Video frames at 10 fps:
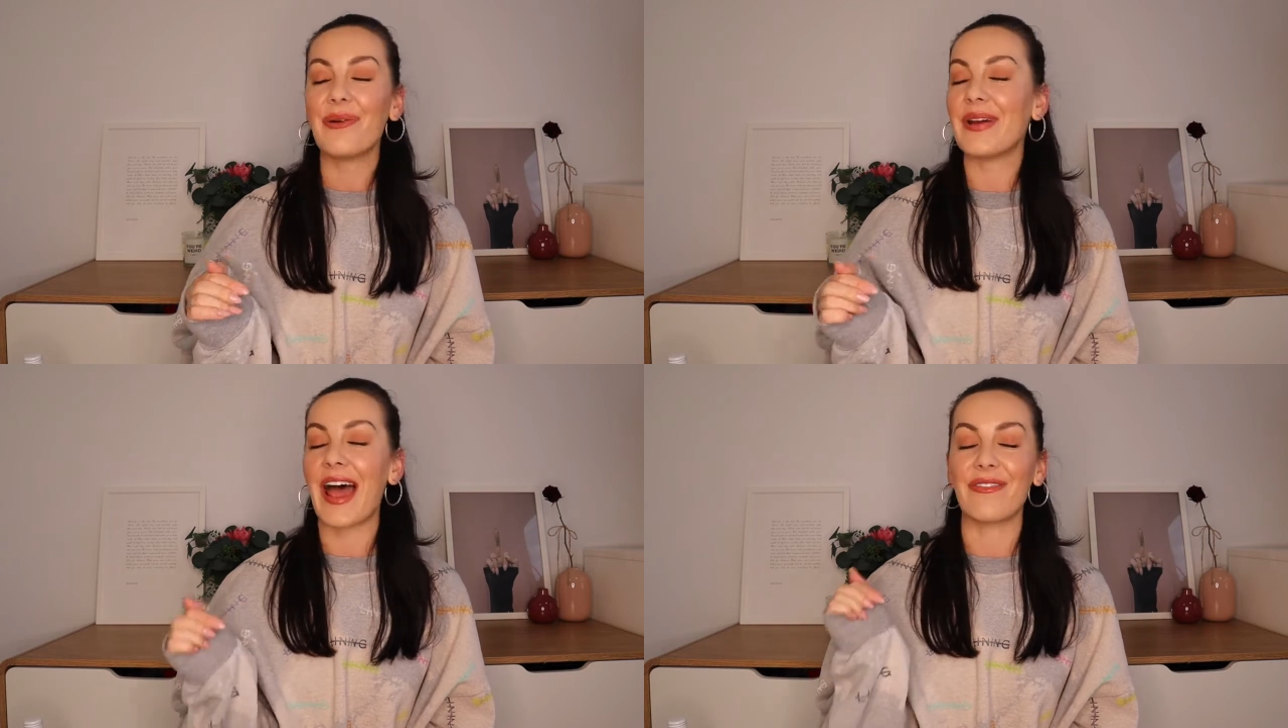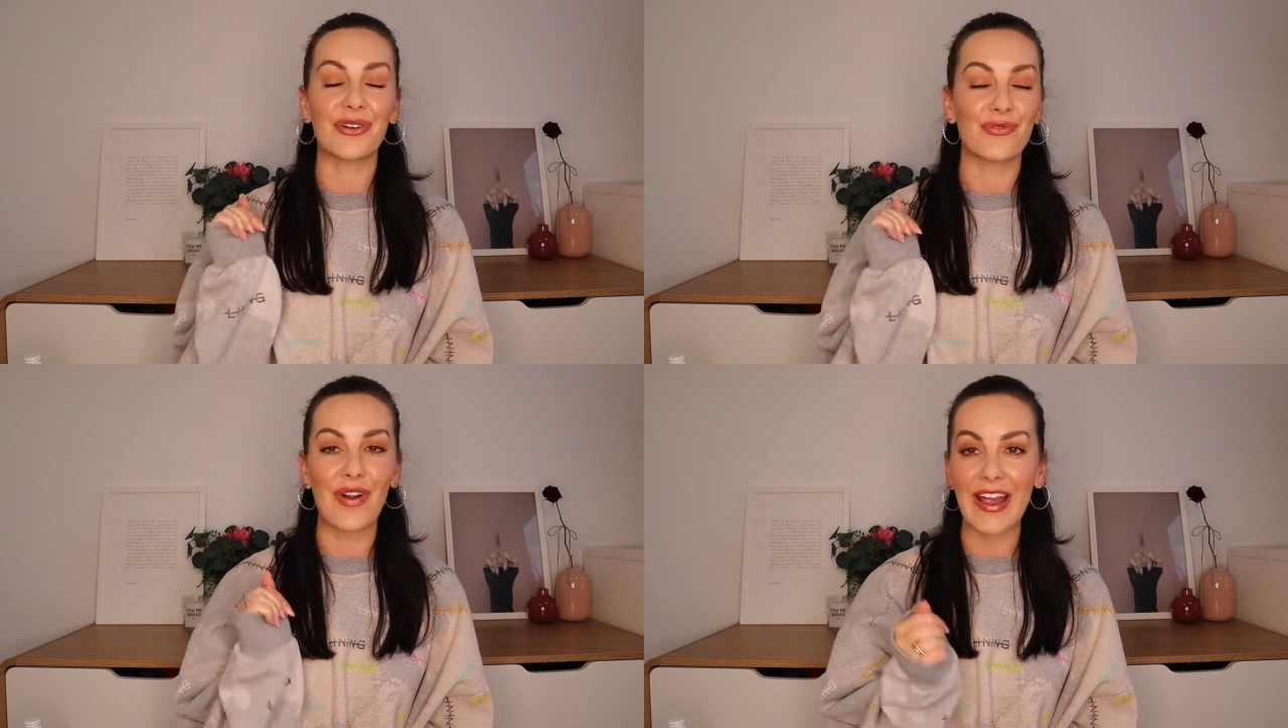We have a
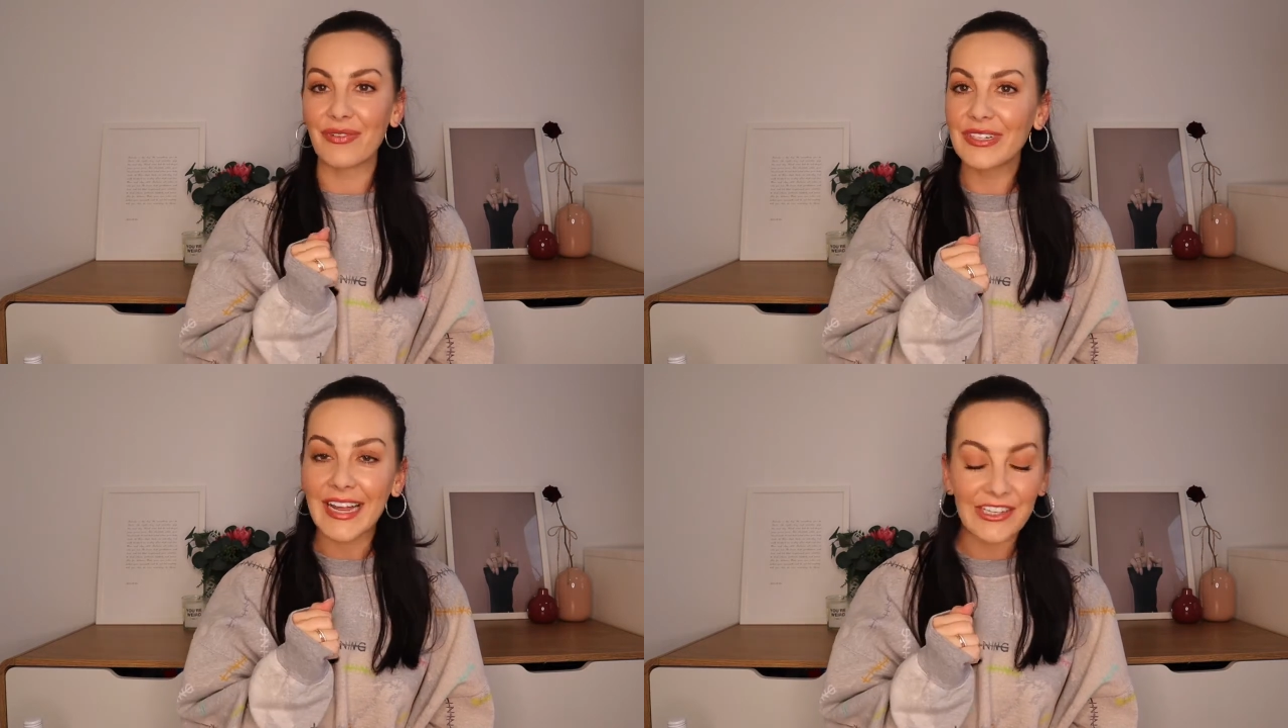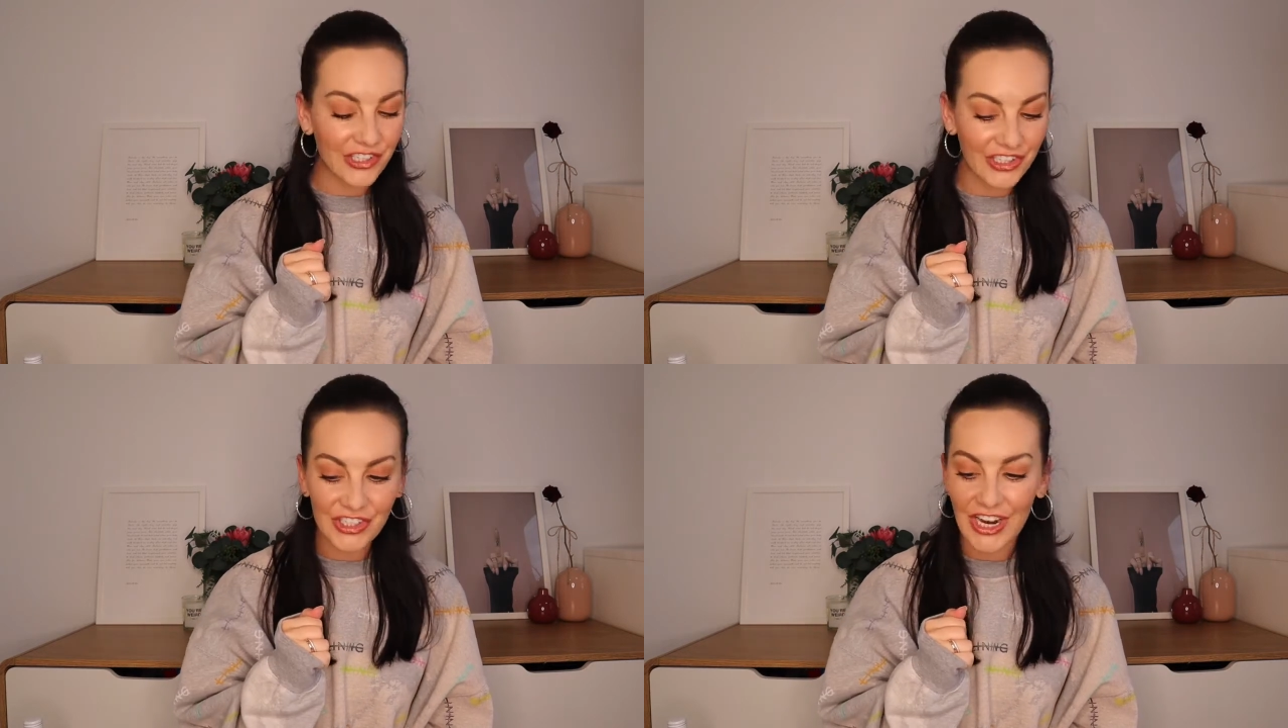great
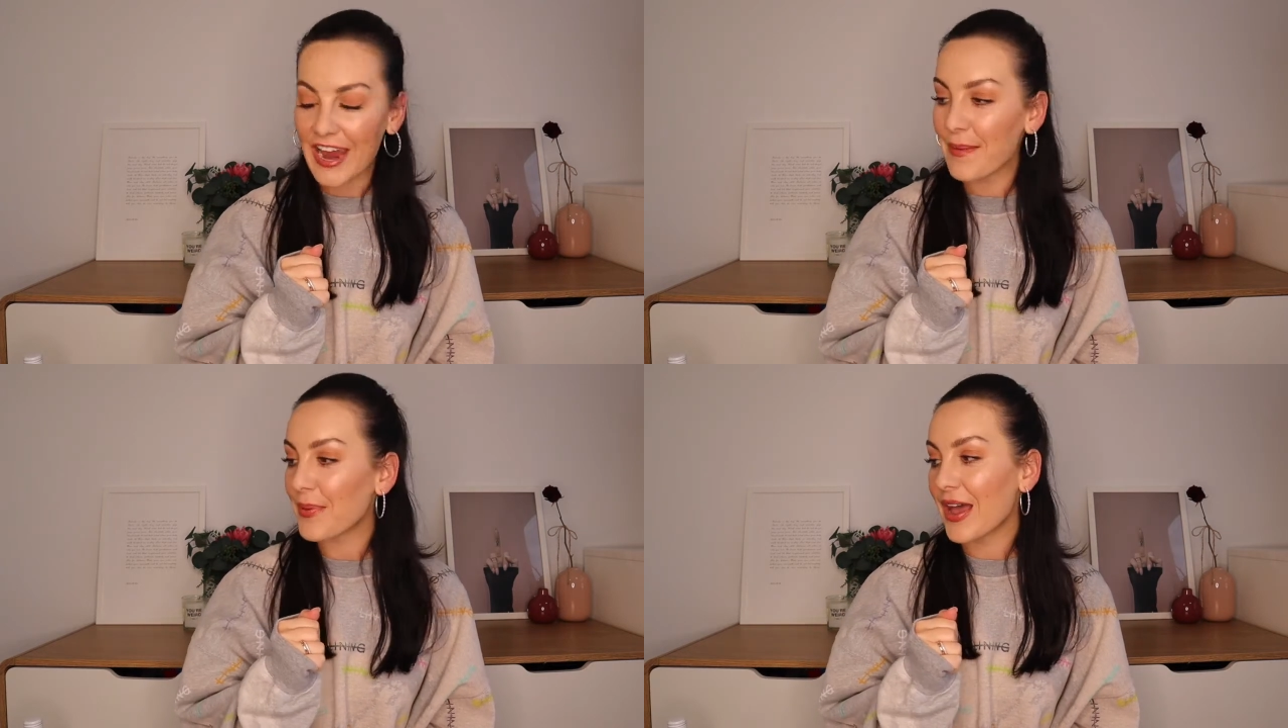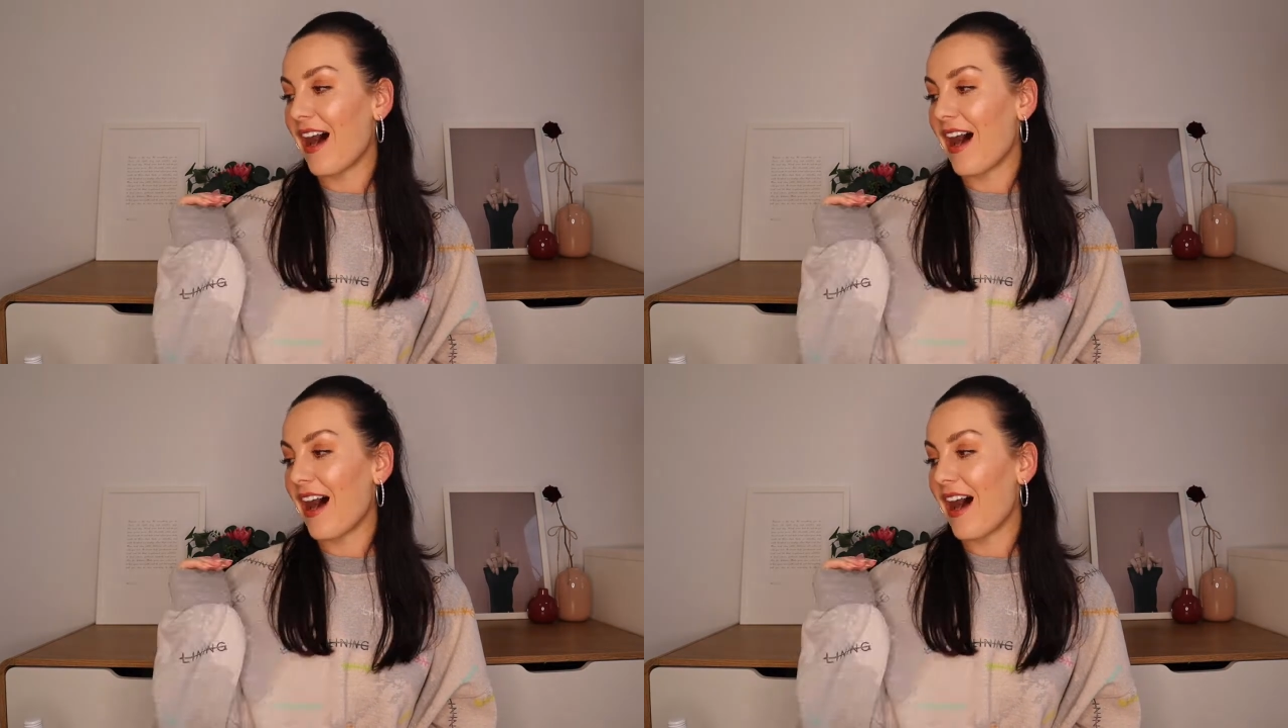relationship.